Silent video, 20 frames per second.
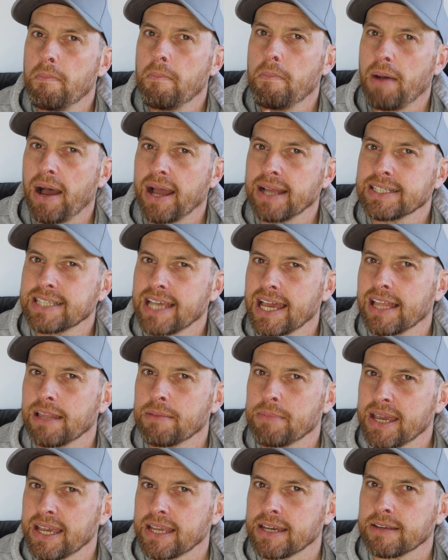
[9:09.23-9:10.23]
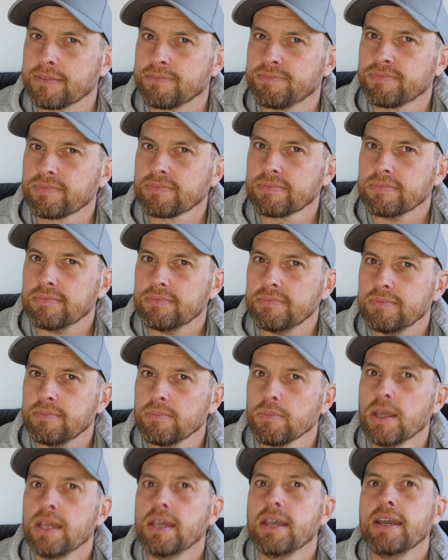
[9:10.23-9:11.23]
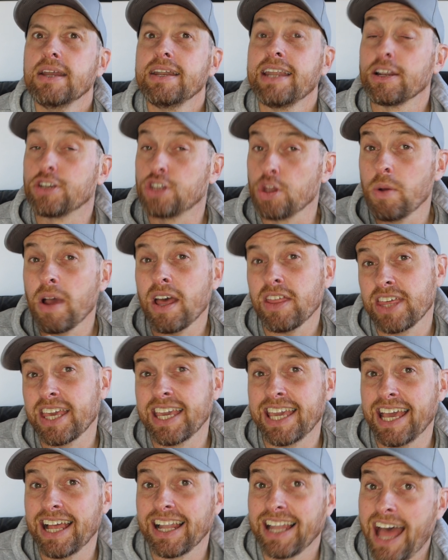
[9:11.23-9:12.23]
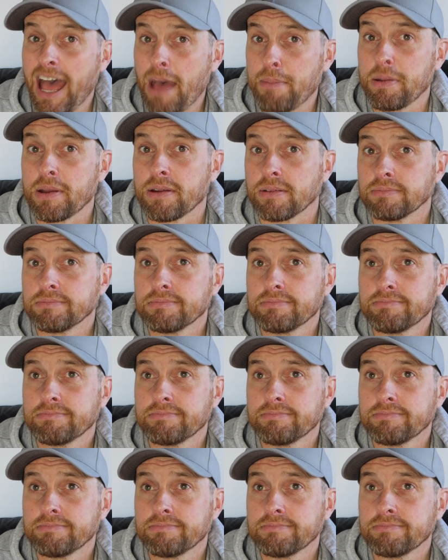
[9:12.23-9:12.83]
buy Taylormade. Now, do I think it'll happen?